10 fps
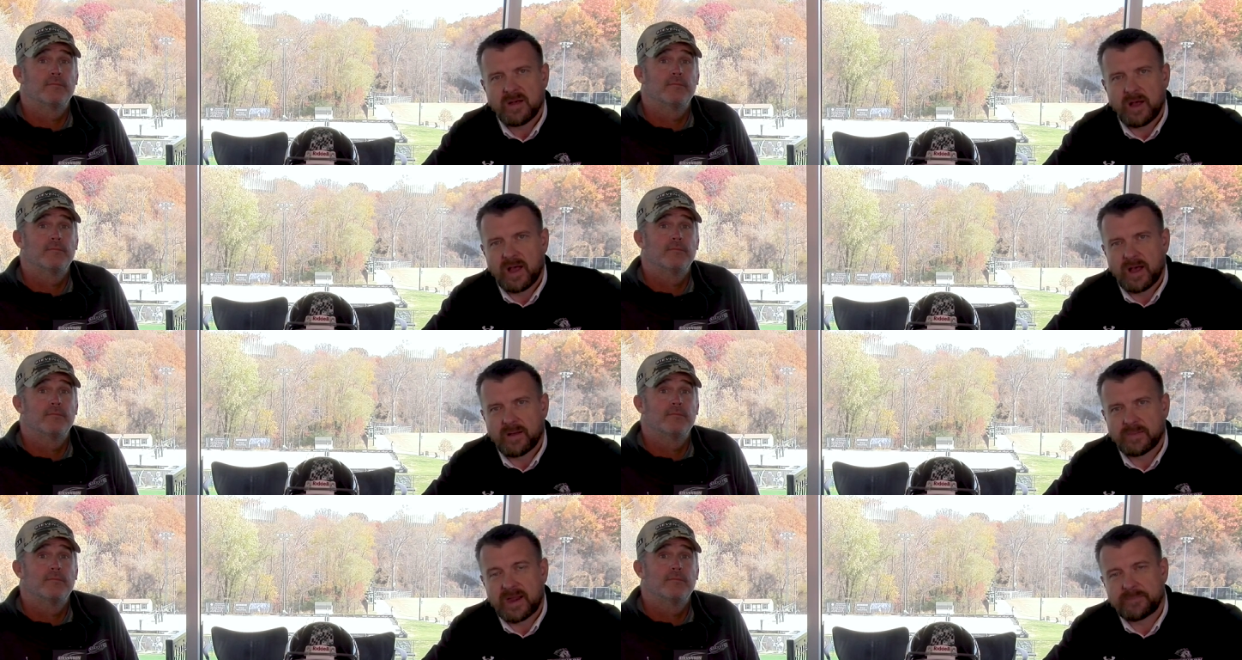Speaker 1: Uh,
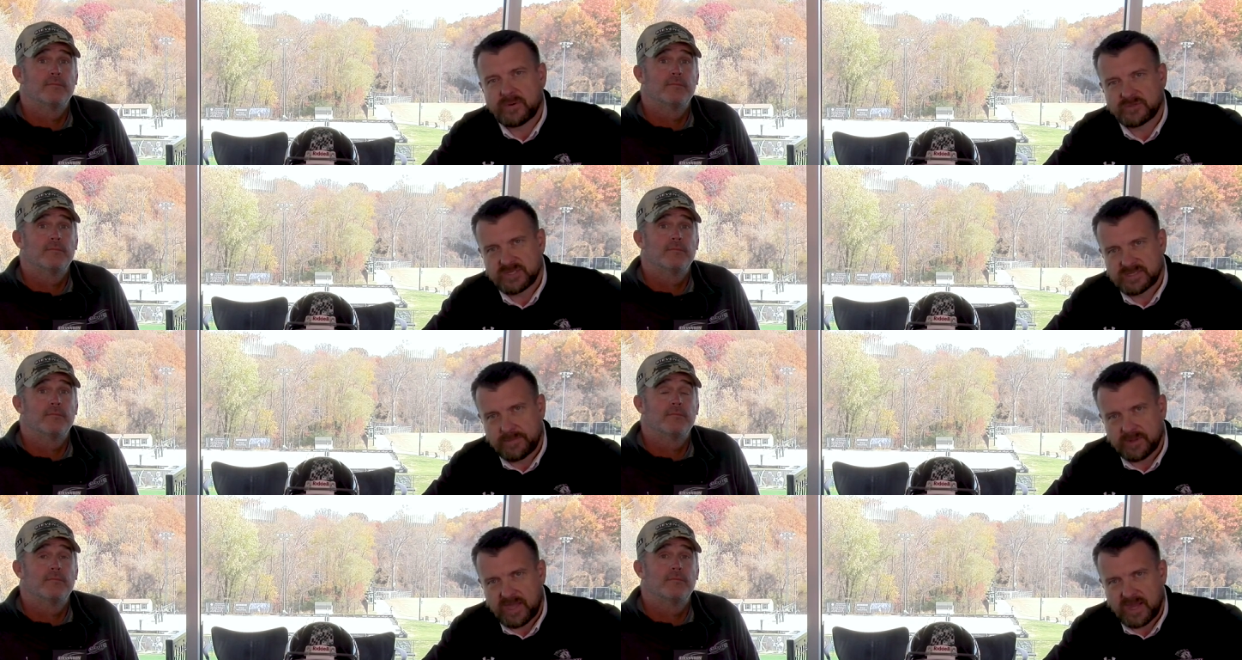a lot of postseason
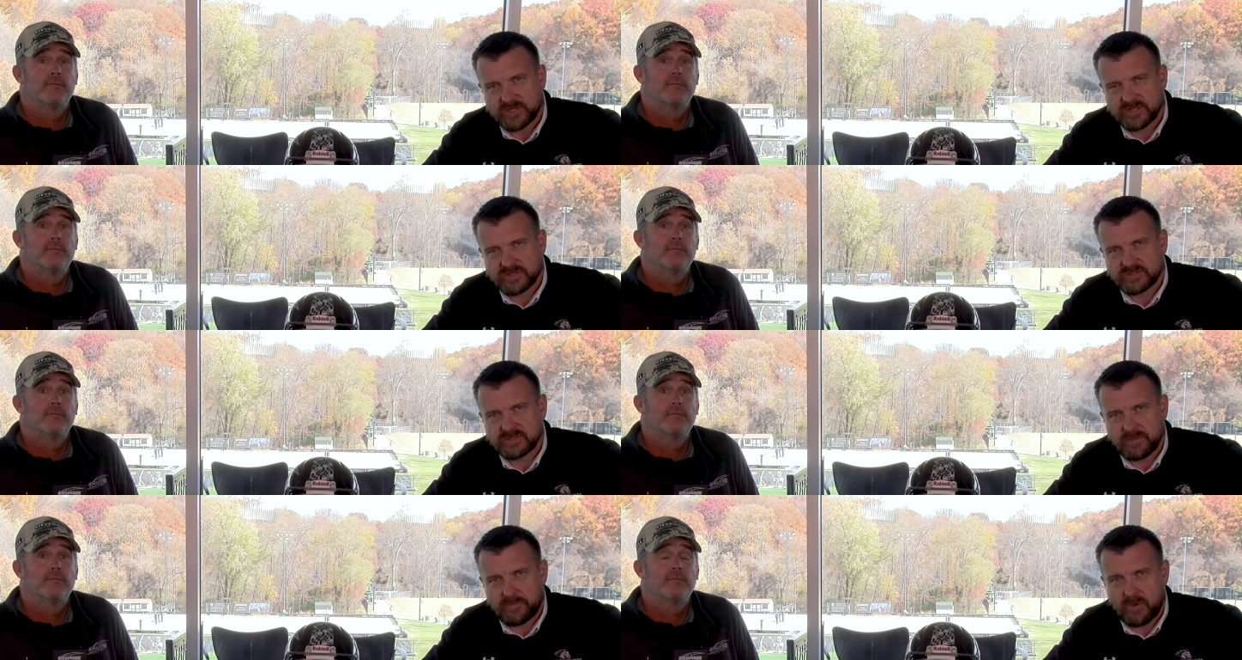
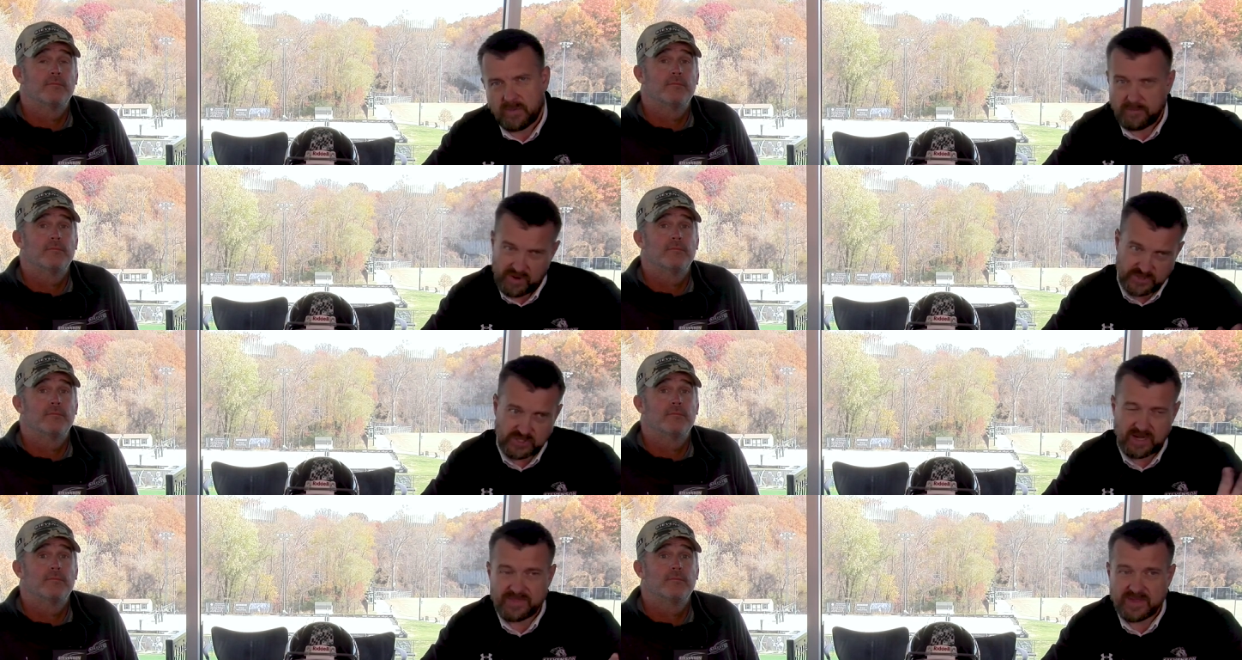implications,
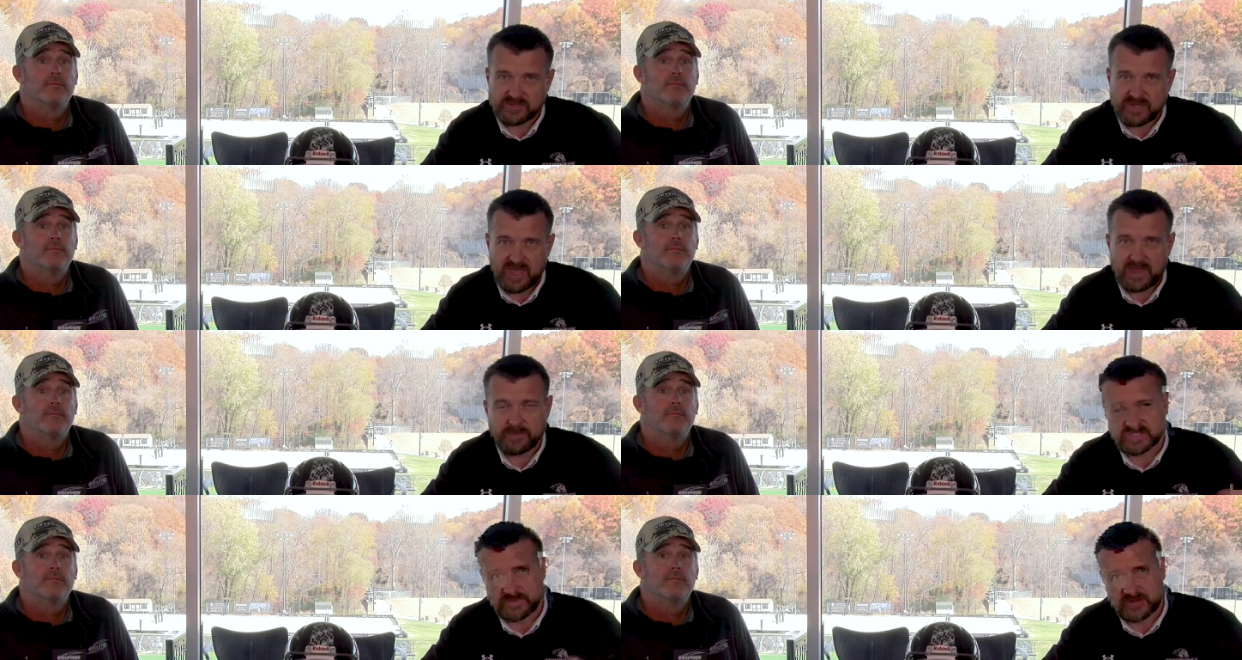hinging on this game
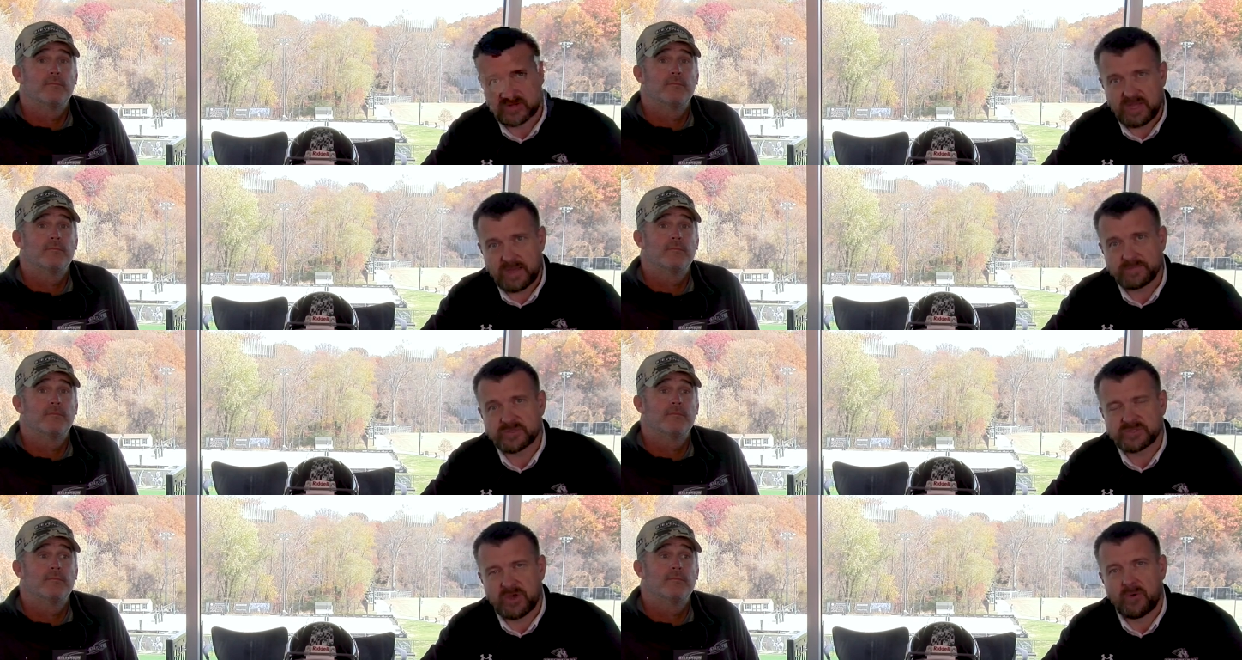and some other games.
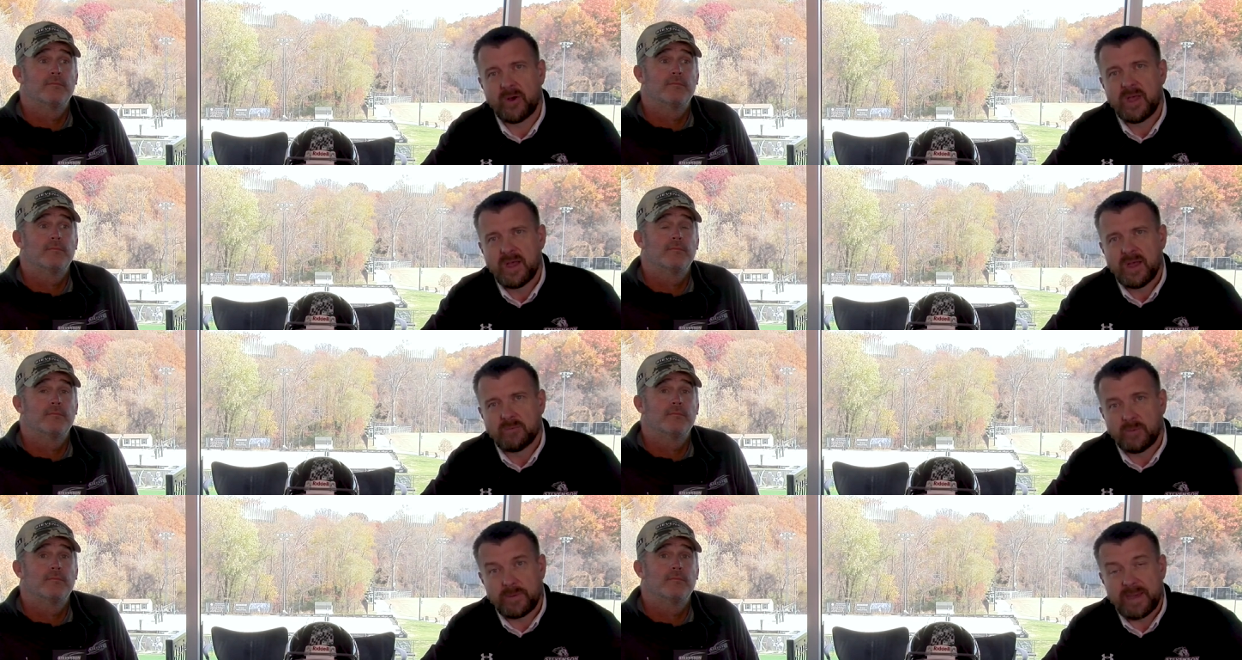So
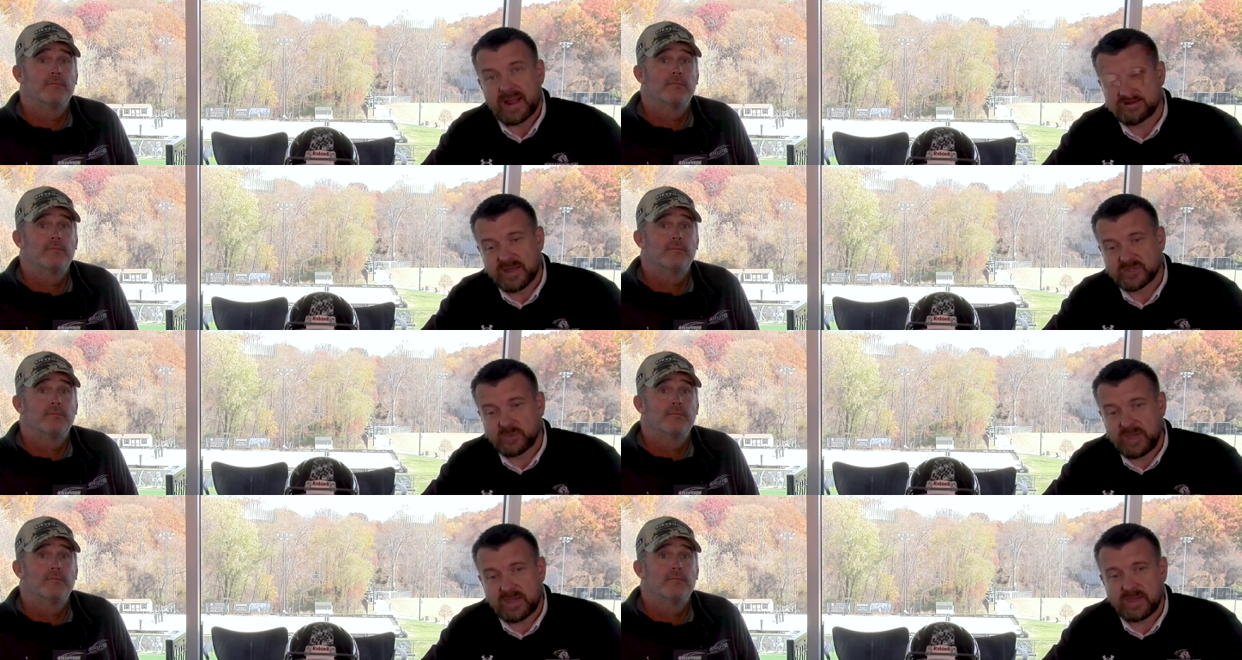we'll be back next
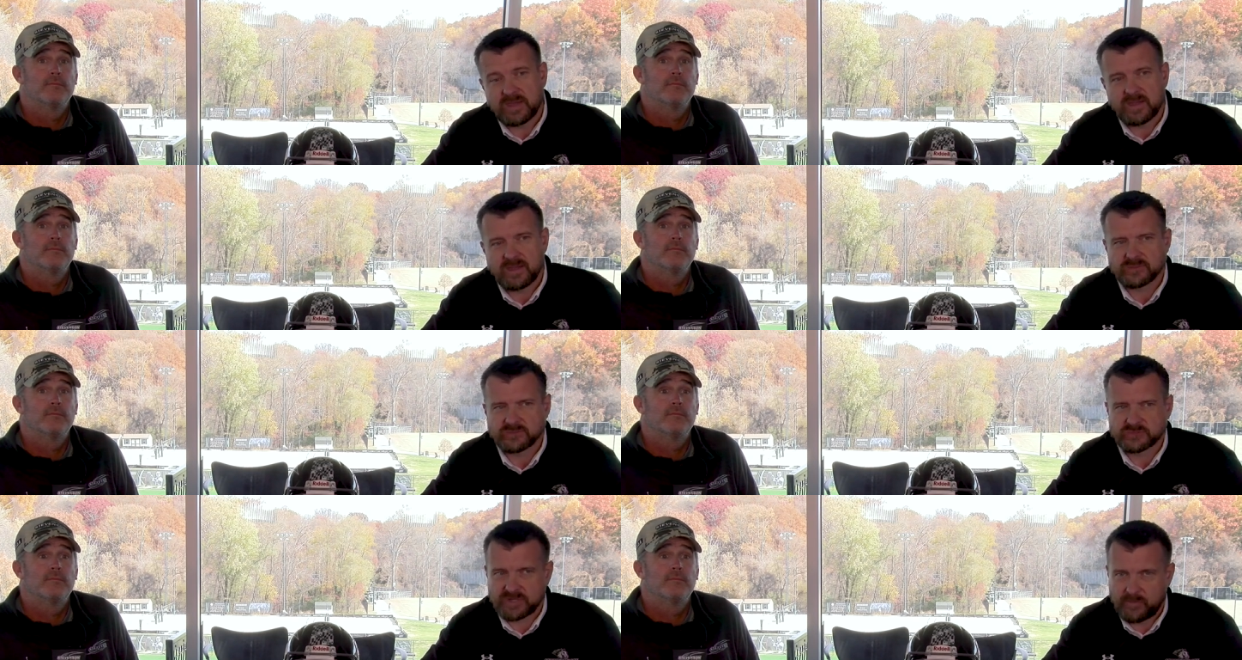week
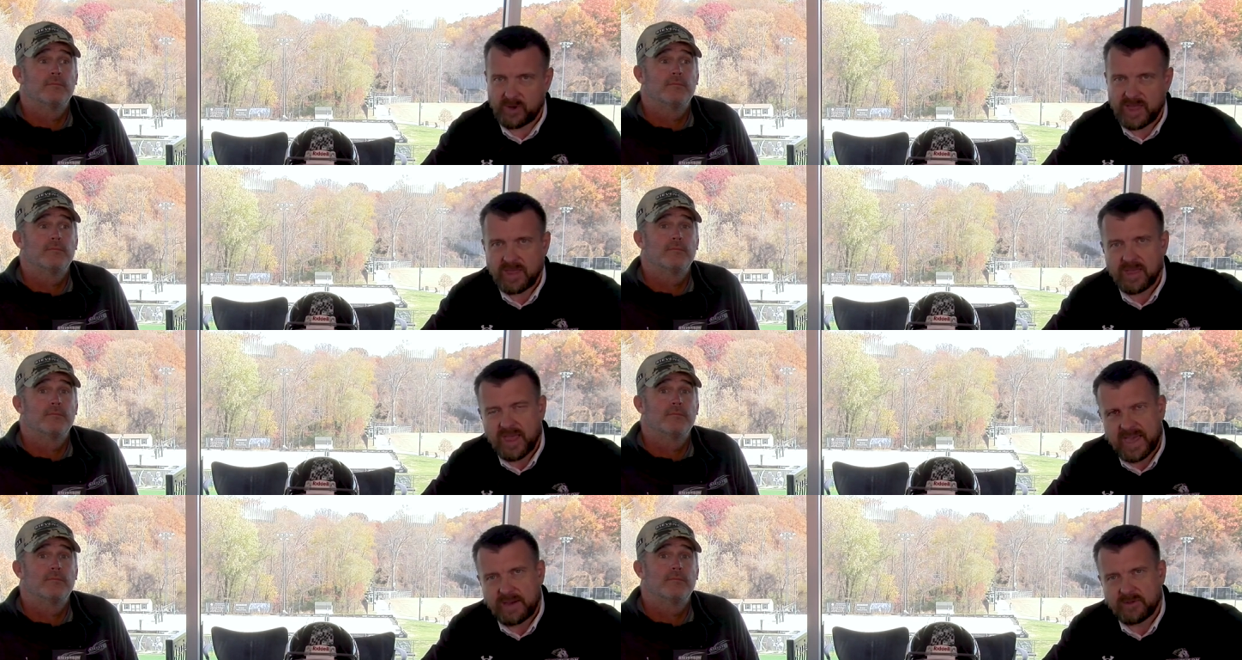some way.
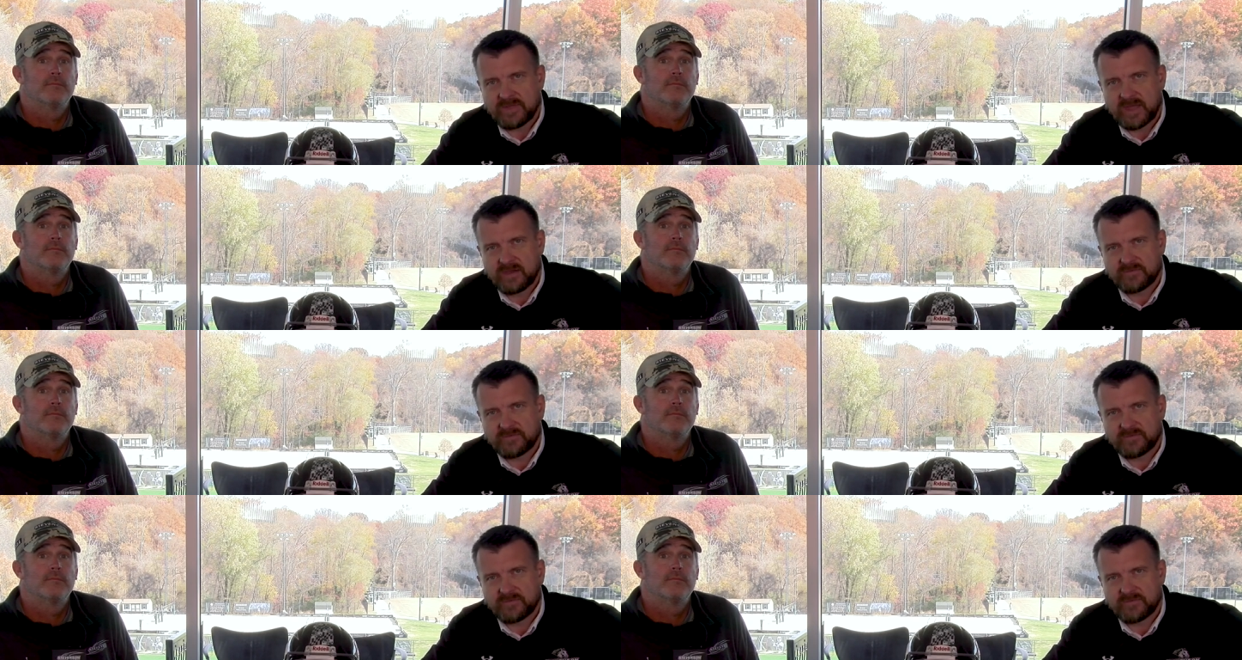And we thank